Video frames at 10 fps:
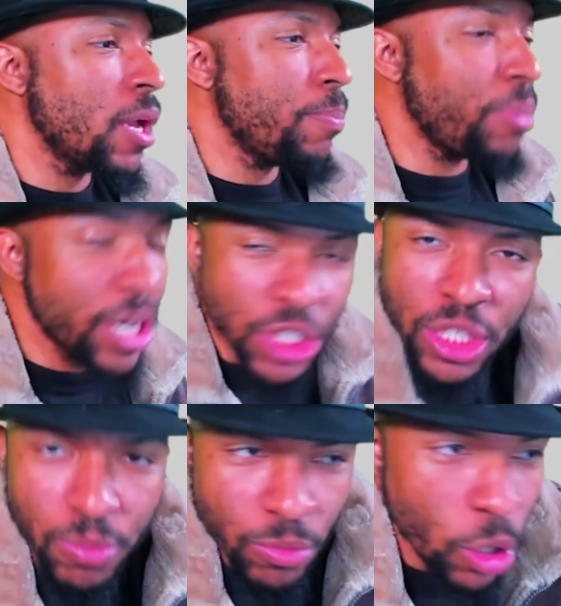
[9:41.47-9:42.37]
But it's
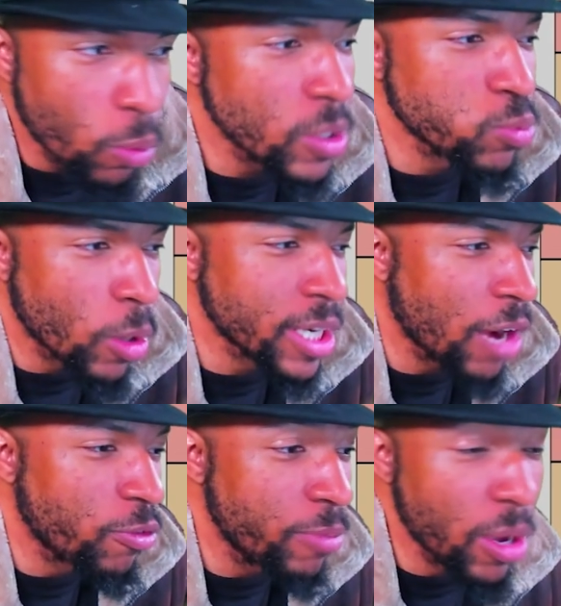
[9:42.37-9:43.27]
just, what's worked out
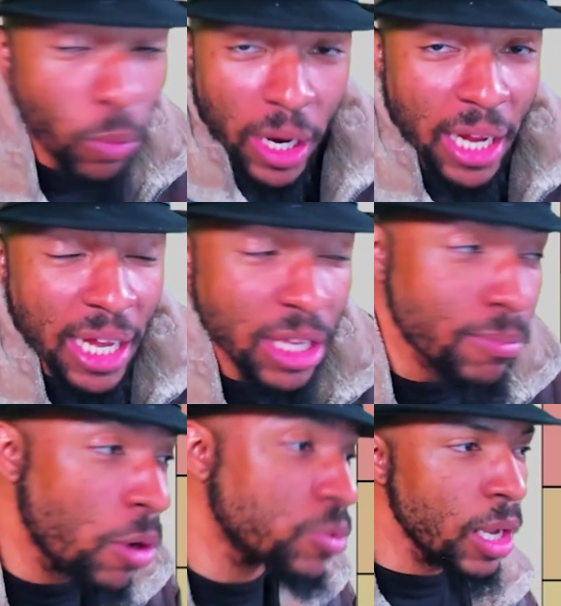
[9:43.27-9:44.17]
for me and what I like the
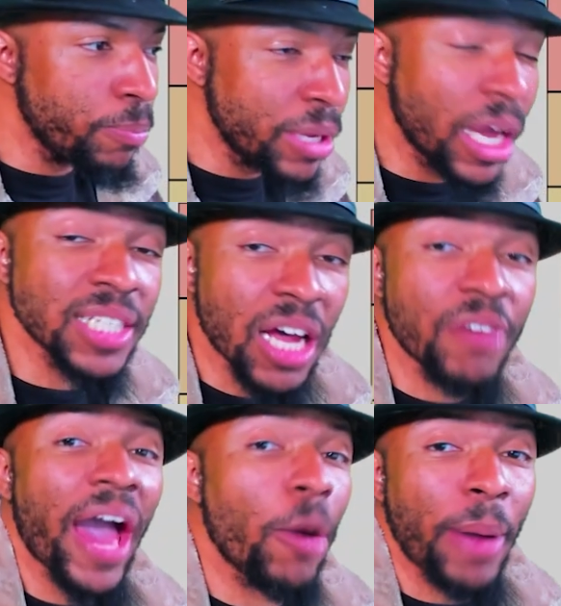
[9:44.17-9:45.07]
most. Because of
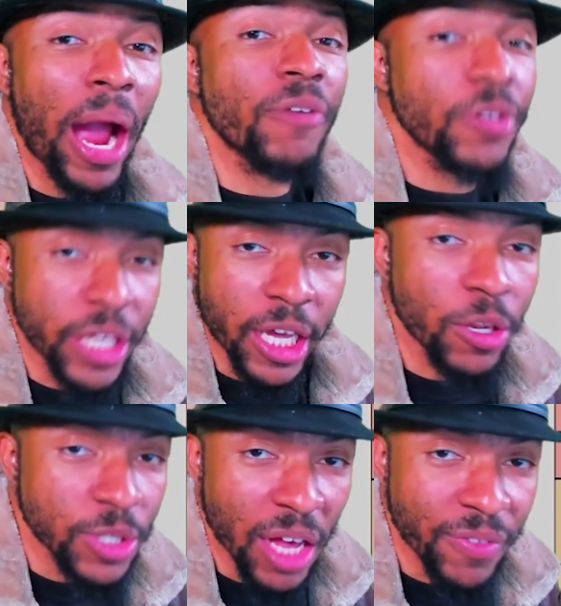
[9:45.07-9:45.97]
how powerful the Killer
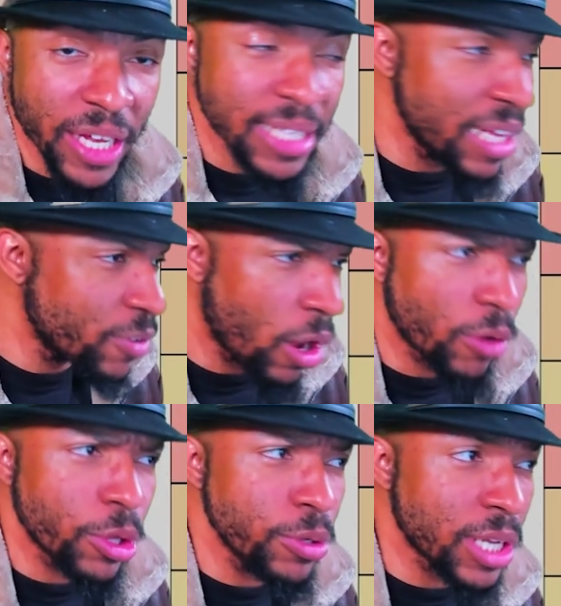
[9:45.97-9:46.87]
7 is, even though I
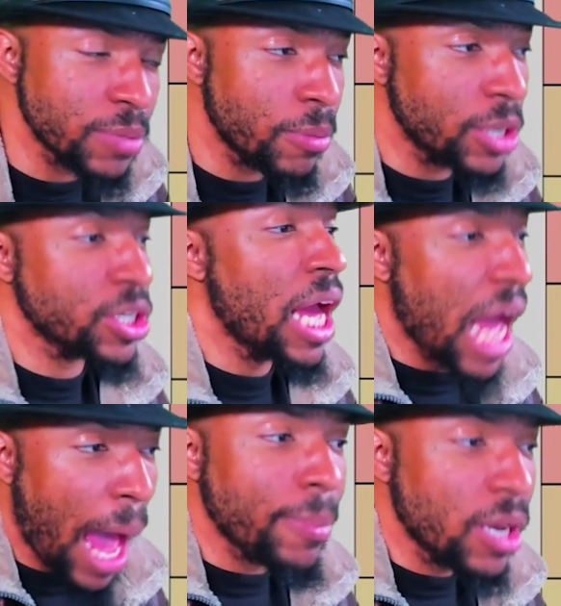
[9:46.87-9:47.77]
don't use it as much,
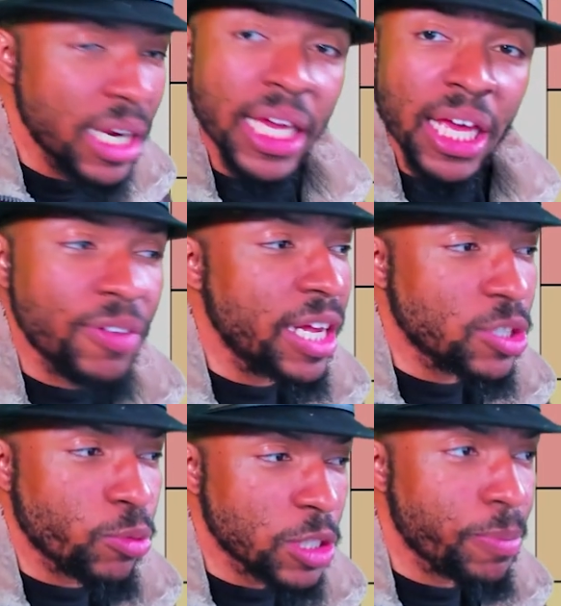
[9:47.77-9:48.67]
I'm gonna give it its
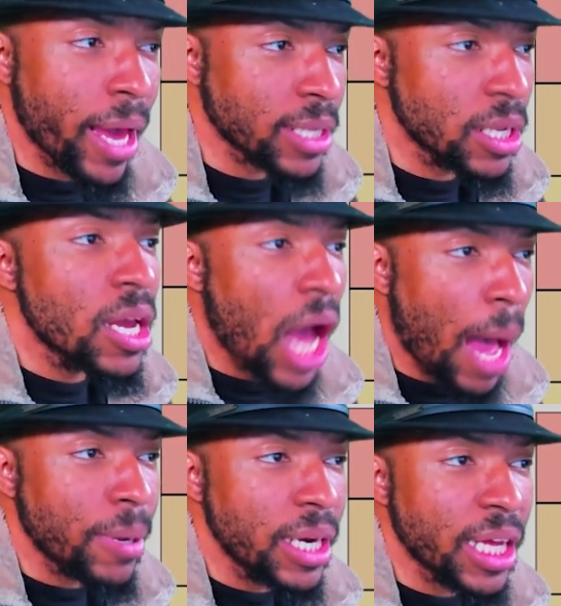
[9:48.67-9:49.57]
respects. I'm
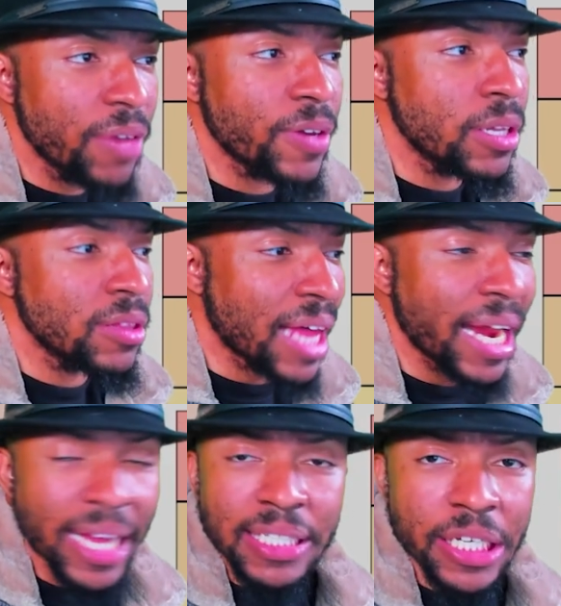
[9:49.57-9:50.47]
gonna give it that
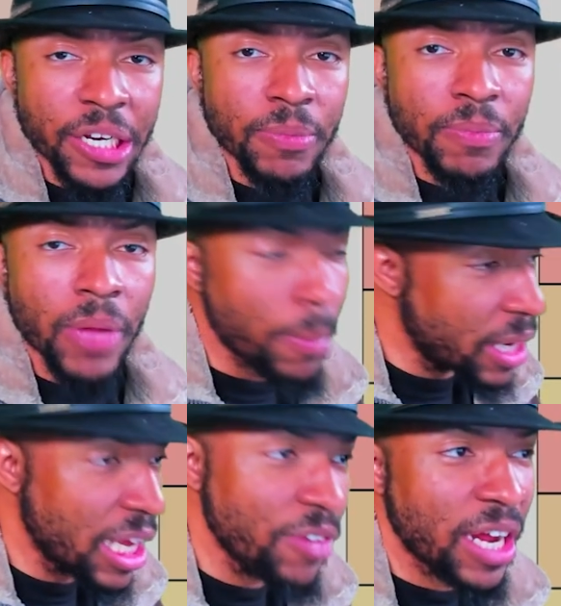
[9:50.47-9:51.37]
A tier. I'm I'm gonna
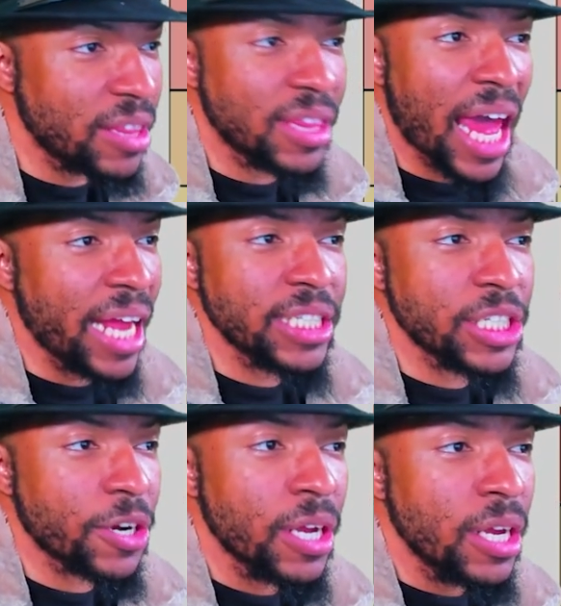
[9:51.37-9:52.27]
give it that A
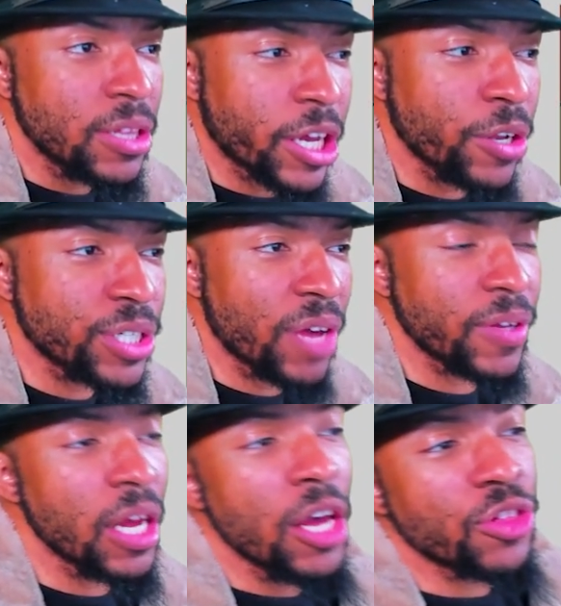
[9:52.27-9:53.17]
tier, the Killer 7.
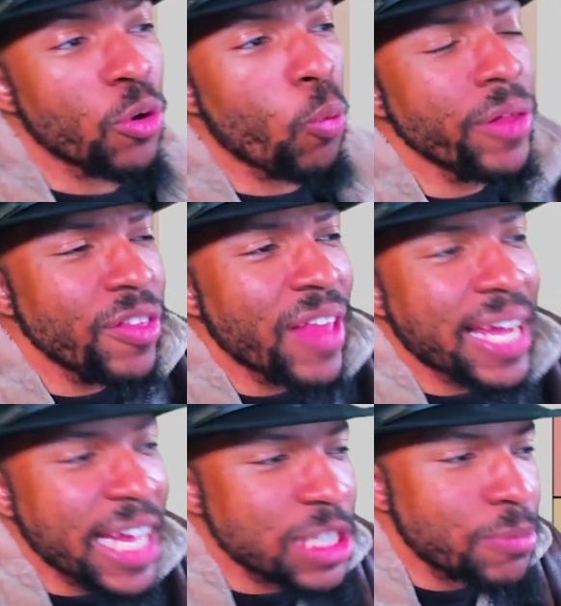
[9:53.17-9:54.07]
The one thing that
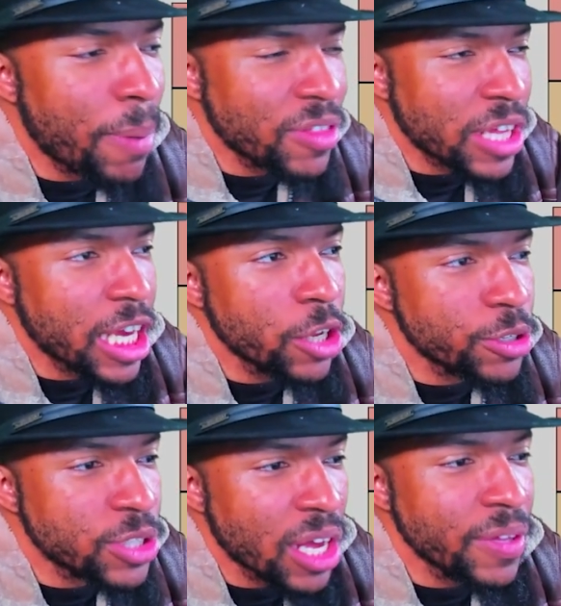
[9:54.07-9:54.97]
gets me about the Killer
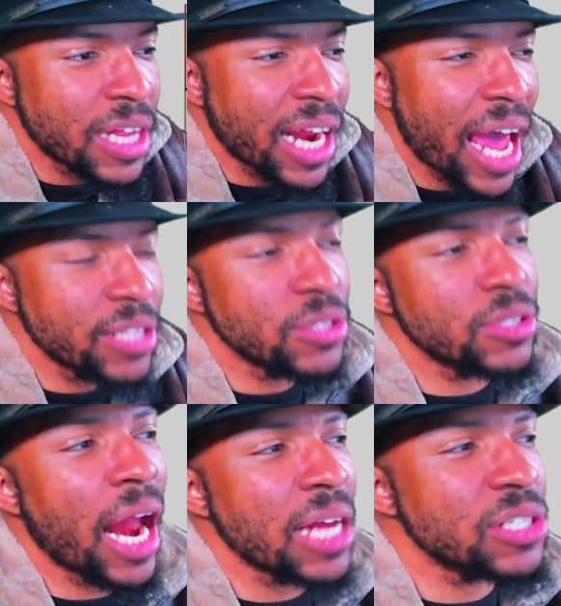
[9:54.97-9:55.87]
7 that
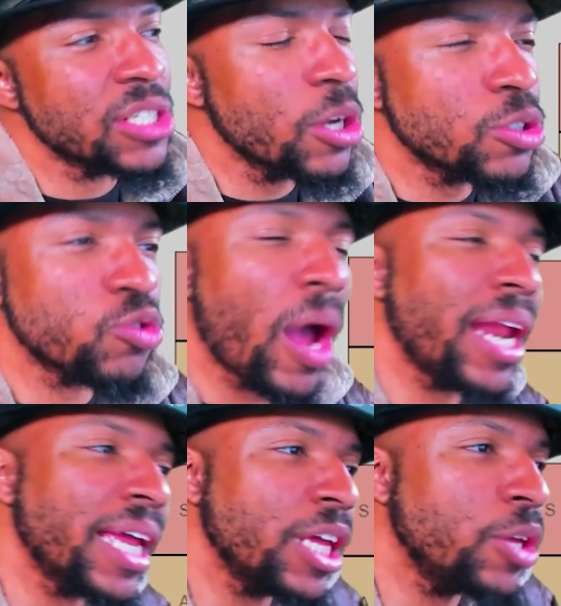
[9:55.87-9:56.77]
I still trying to
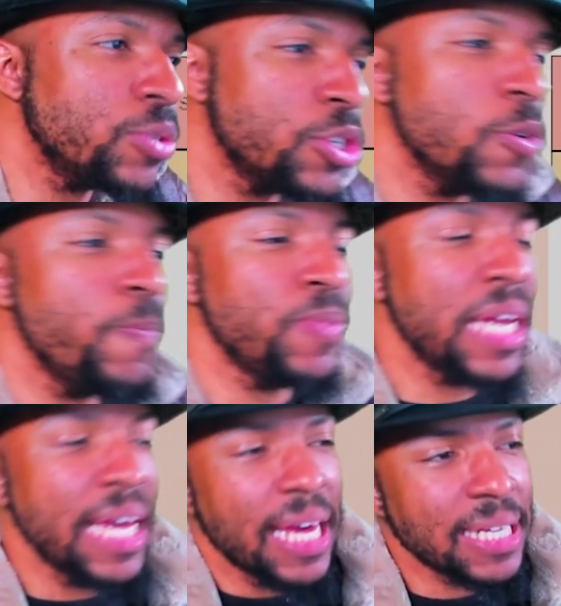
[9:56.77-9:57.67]
get used
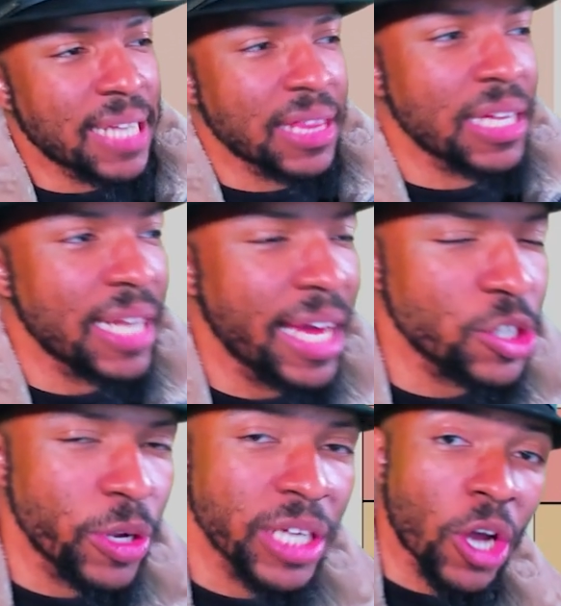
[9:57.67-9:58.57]
to is that the
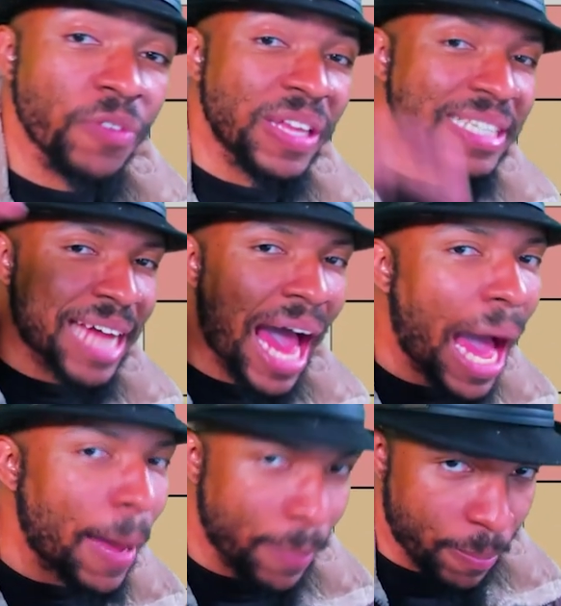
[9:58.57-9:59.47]
laser is on the
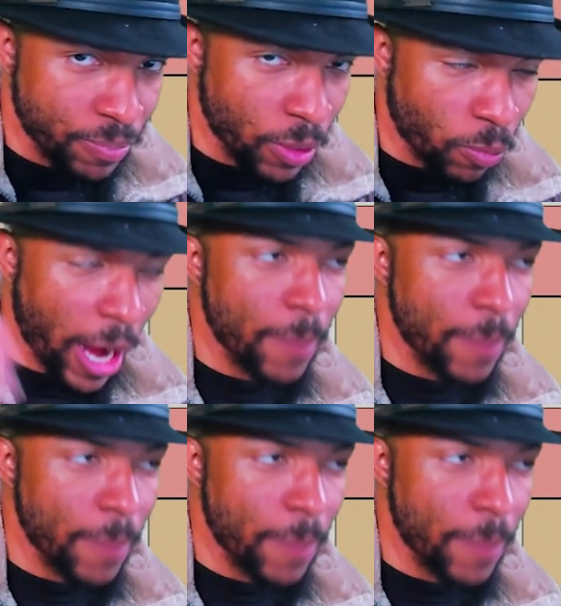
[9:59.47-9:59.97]
top, right?